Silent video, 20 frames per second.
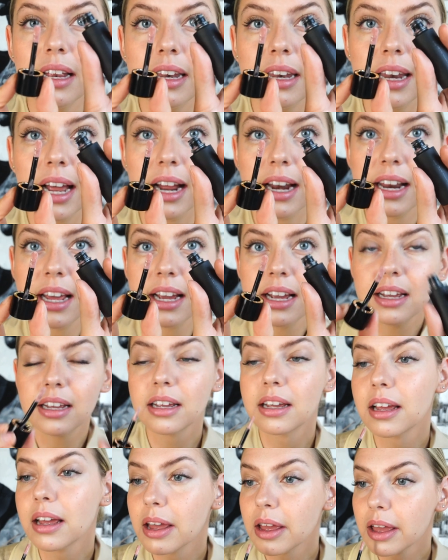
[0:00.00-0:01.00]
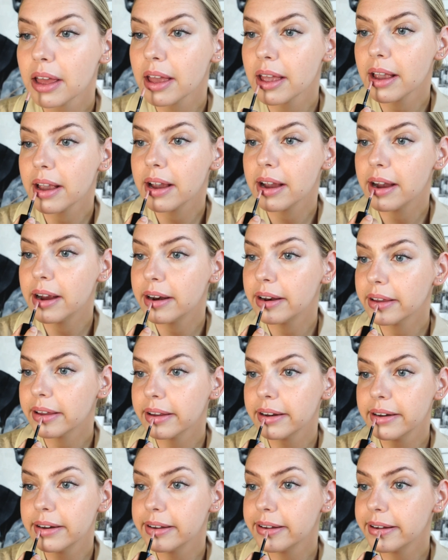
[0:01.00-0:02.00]
Nana. I'm just
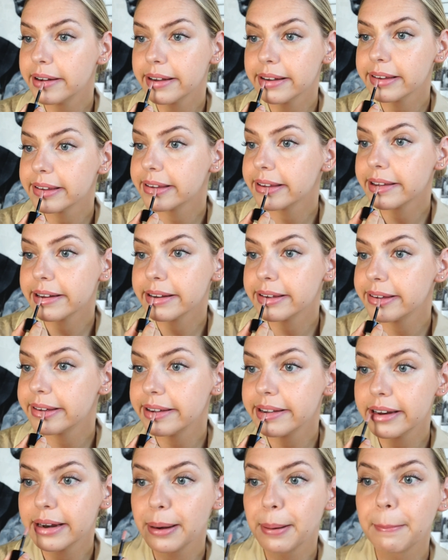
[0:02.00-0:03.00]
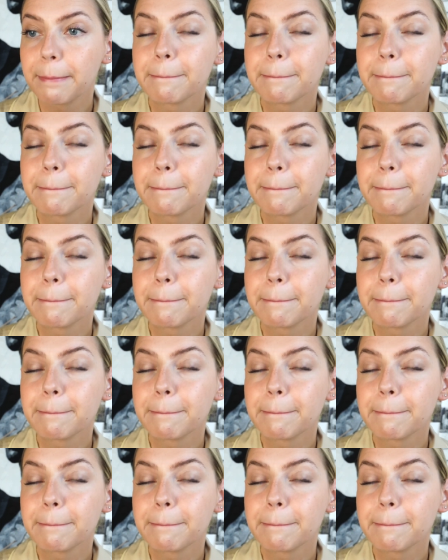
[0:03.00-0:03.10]
gonna do a little bit